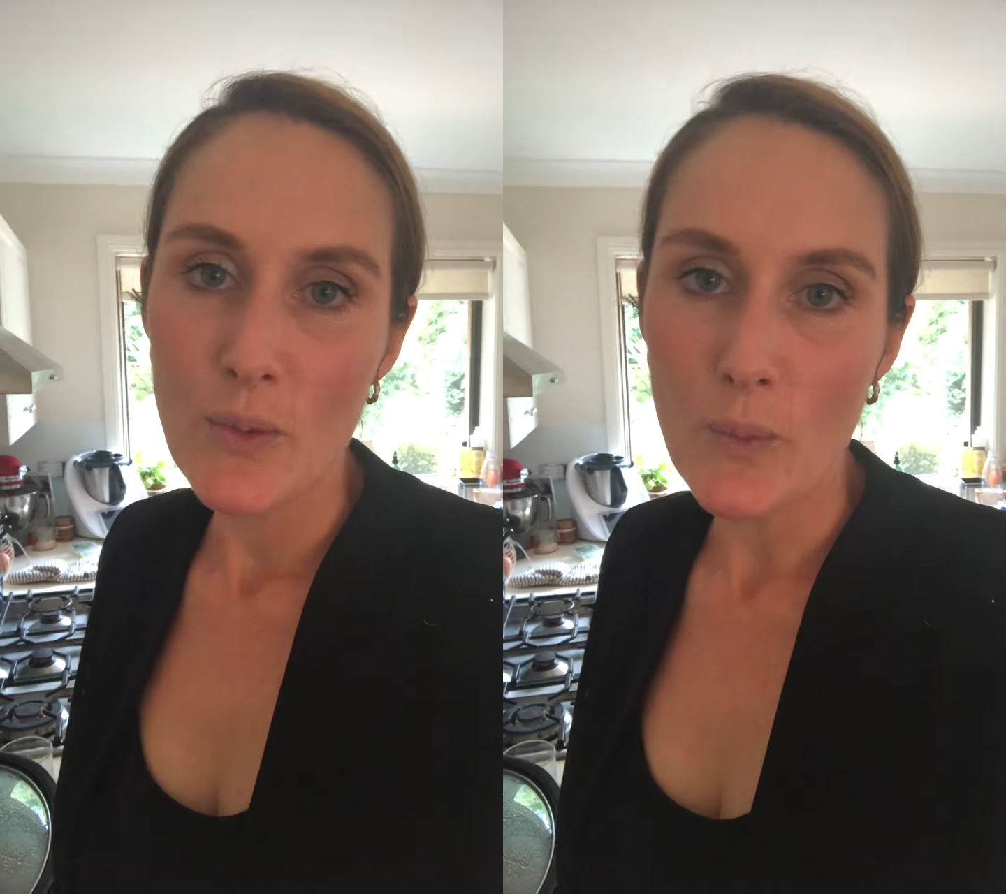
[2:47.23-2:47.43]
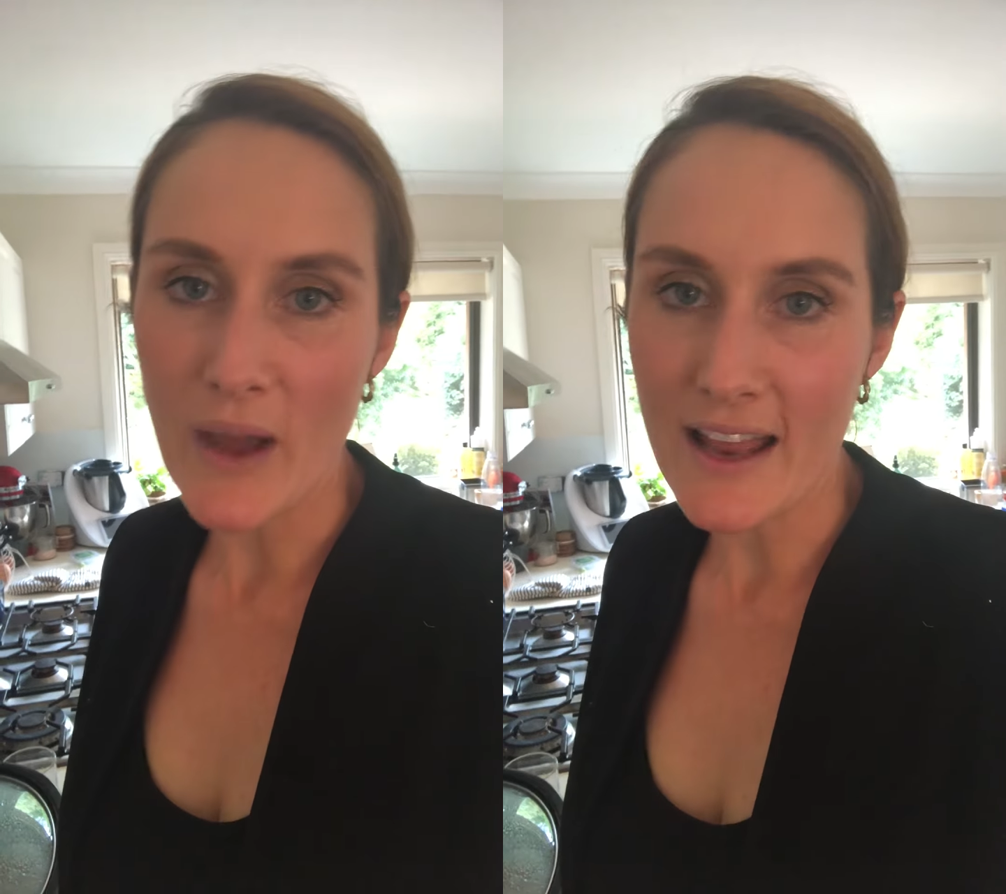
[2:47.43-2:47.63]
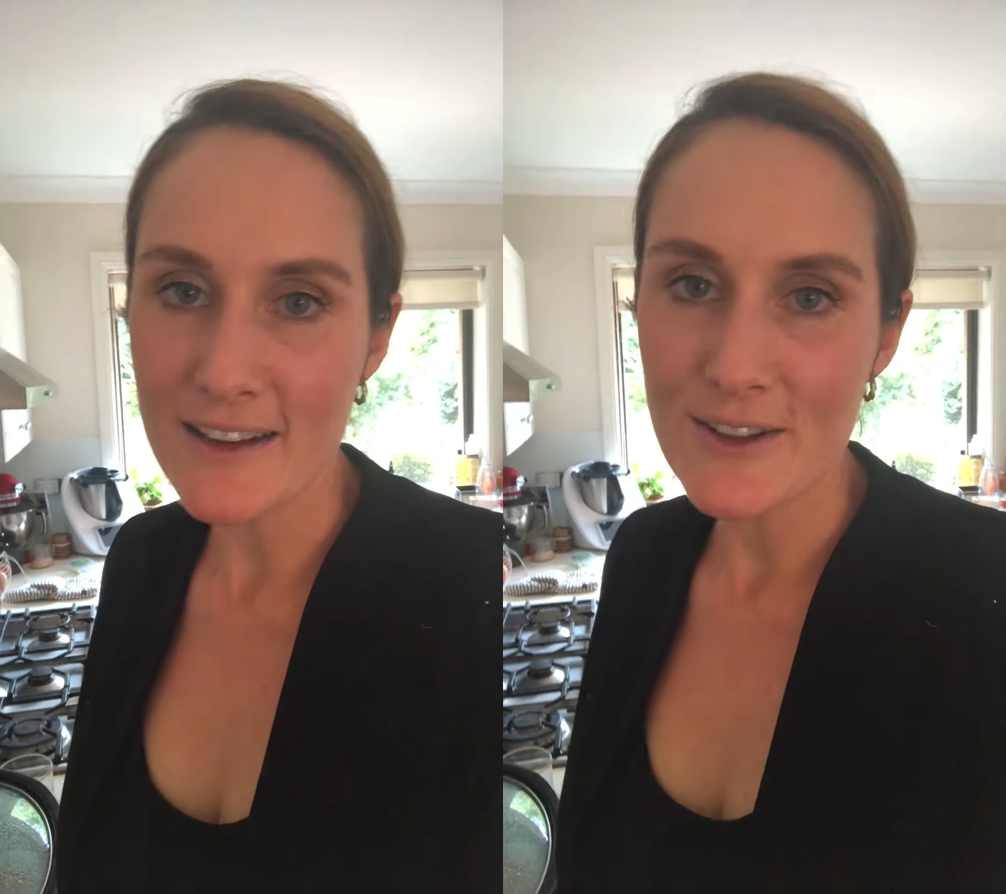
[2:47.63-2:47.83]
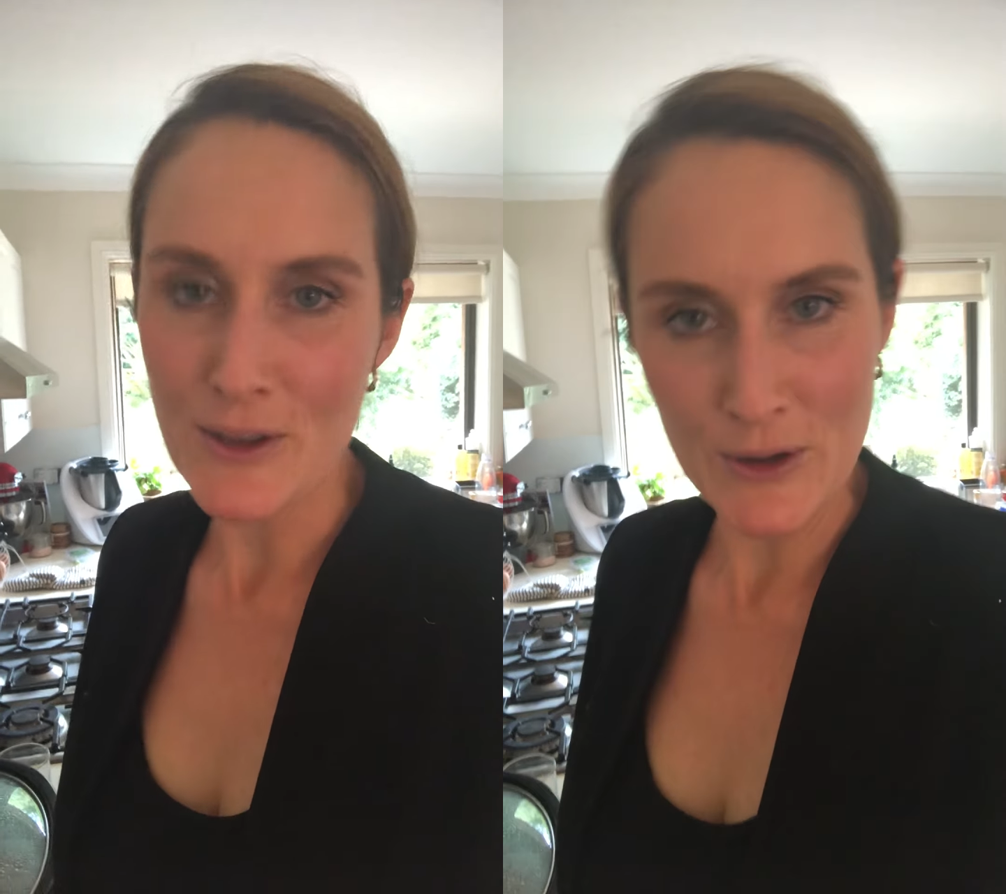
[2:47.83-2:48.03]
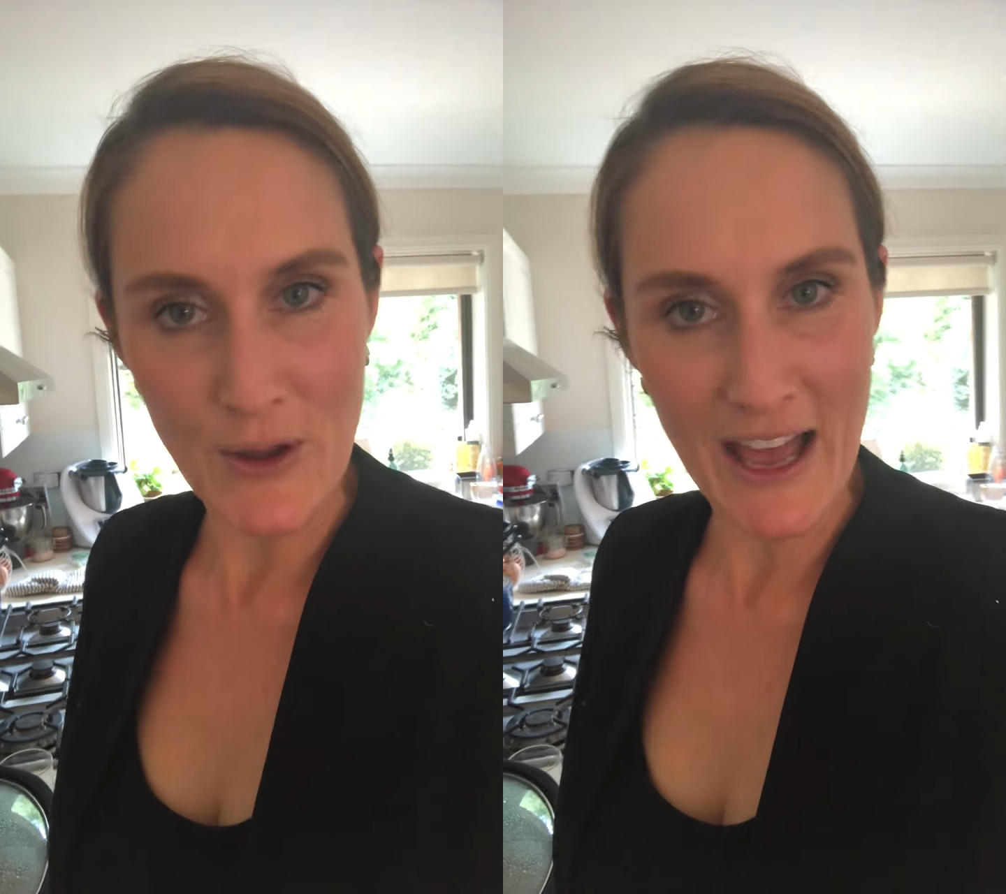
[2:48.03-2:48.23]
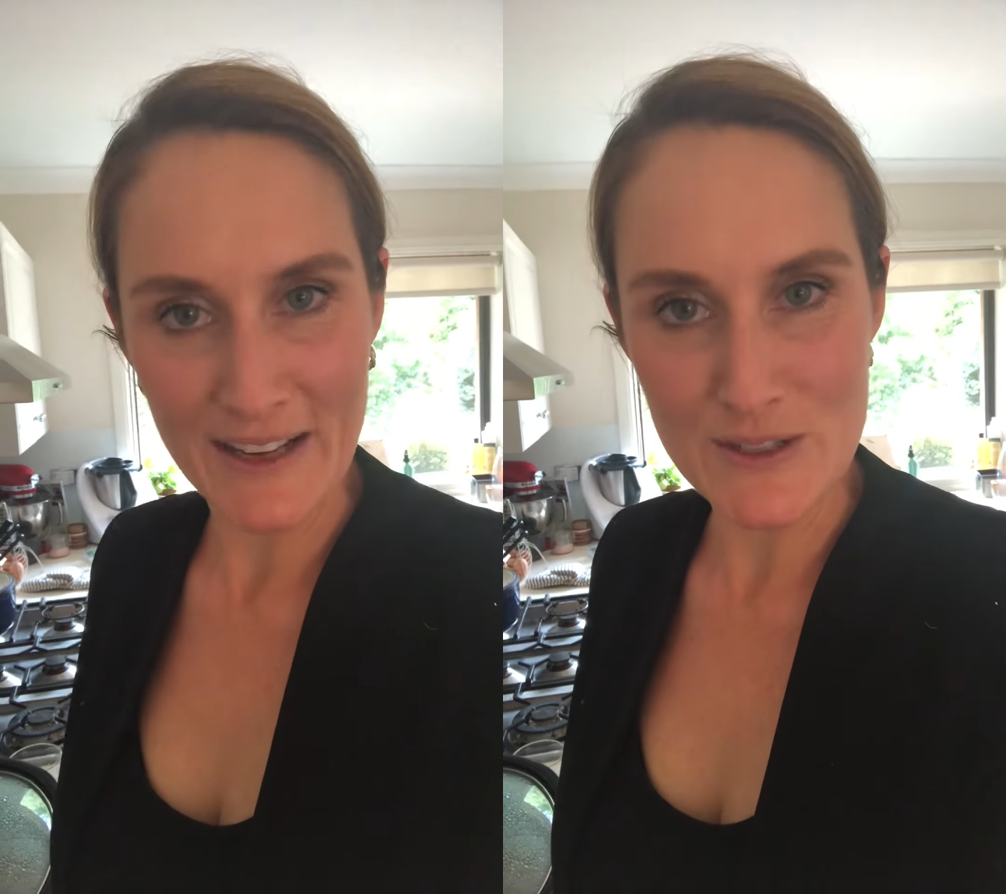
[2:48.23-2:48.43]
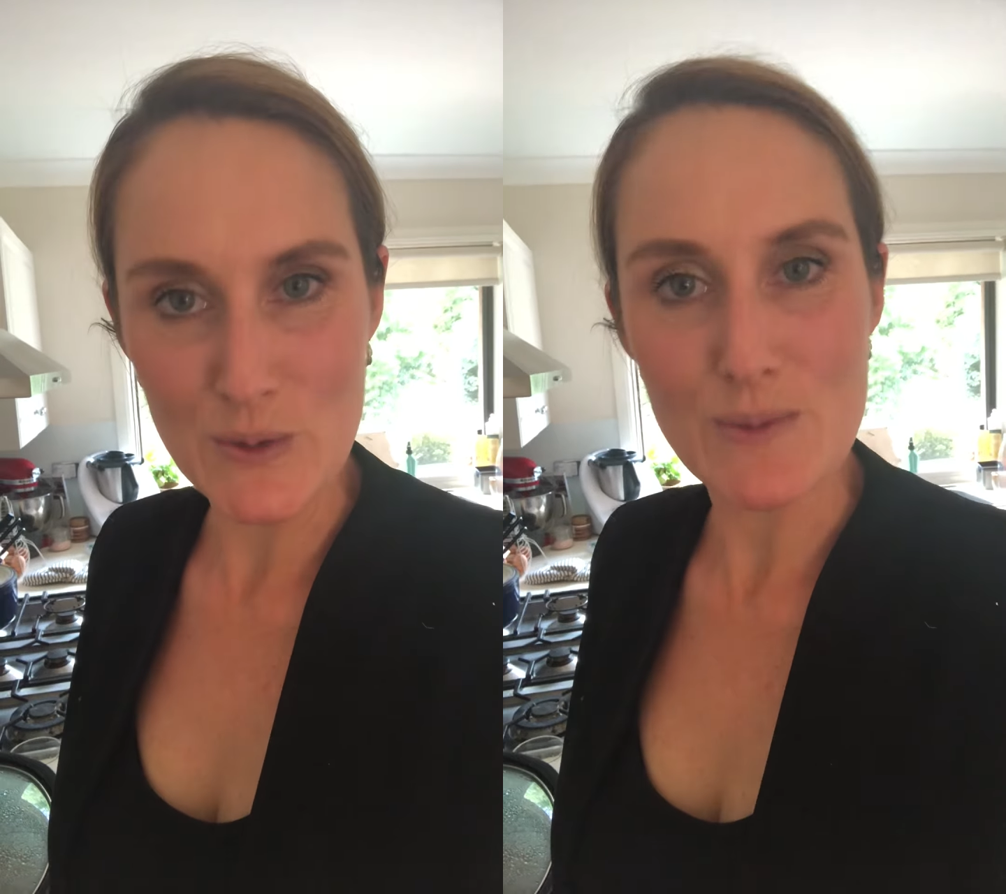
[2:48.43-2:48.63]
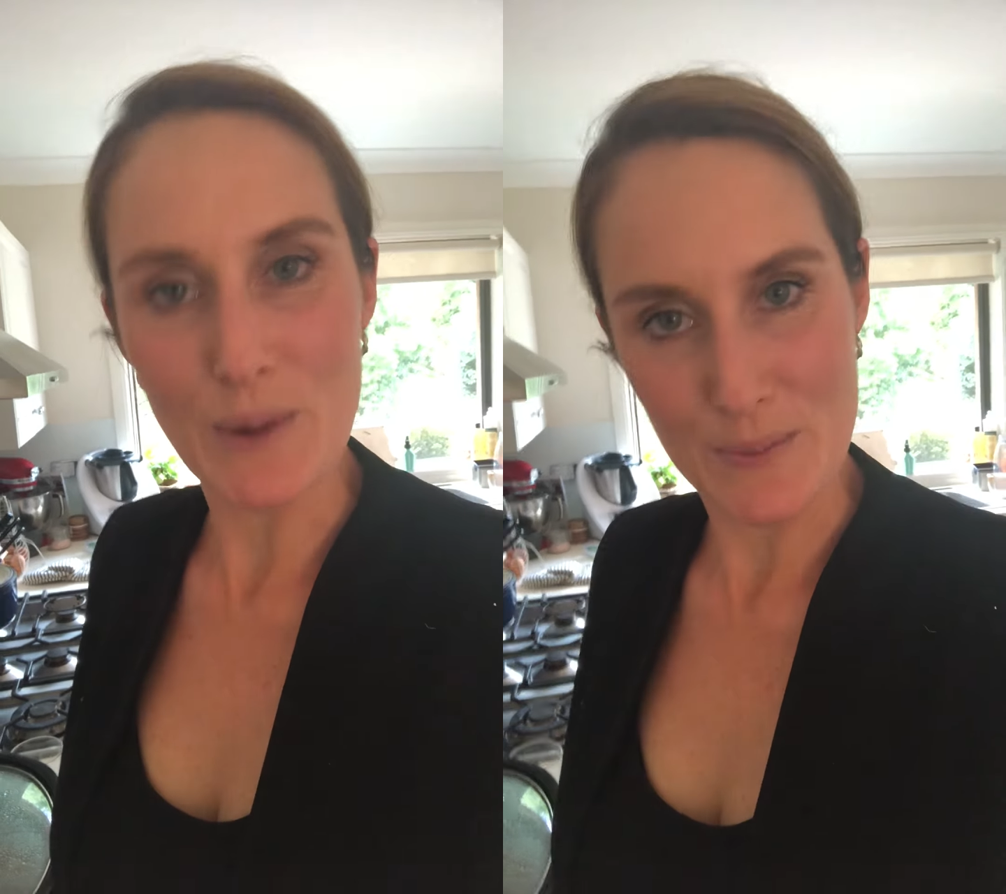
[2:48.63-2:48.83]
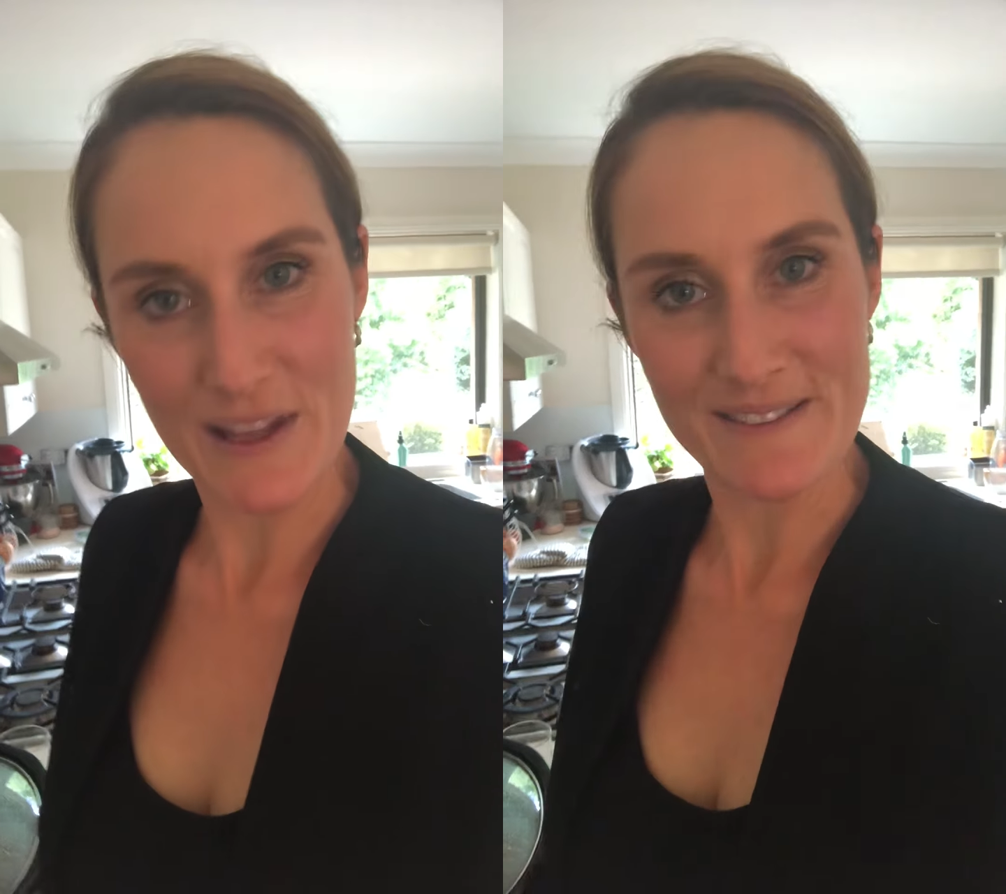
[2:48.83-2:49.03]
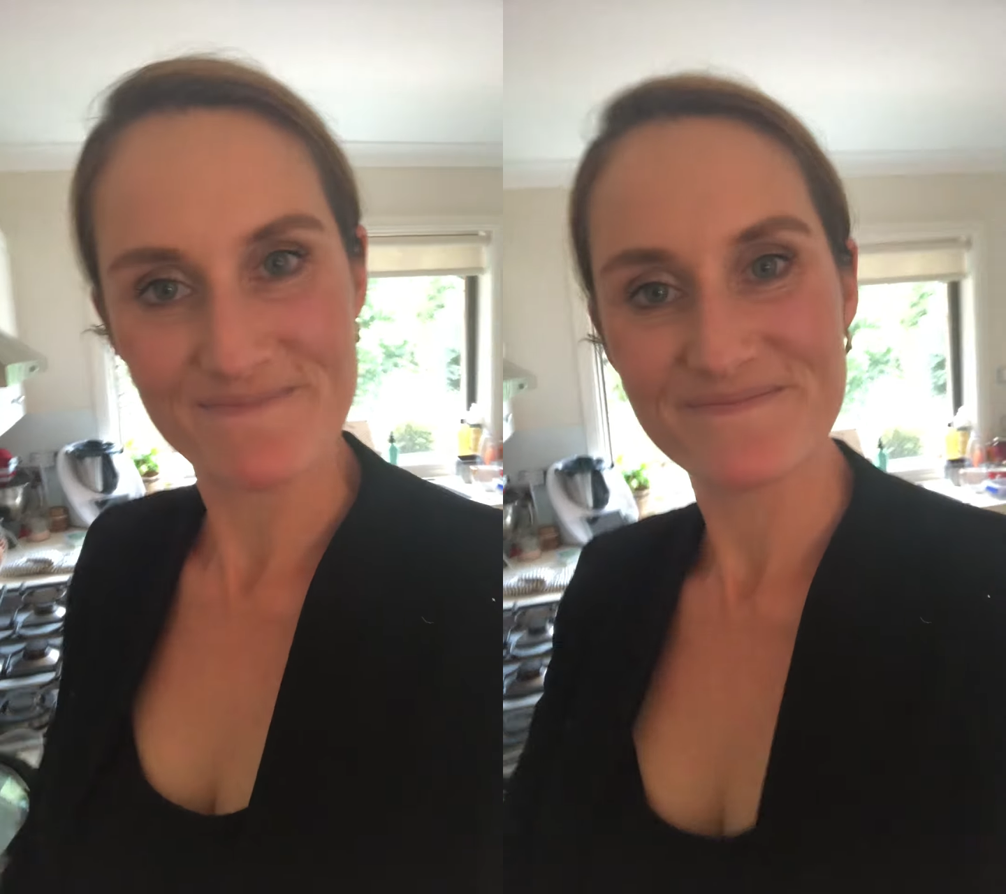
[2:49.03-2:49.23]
when you know how to do it properly.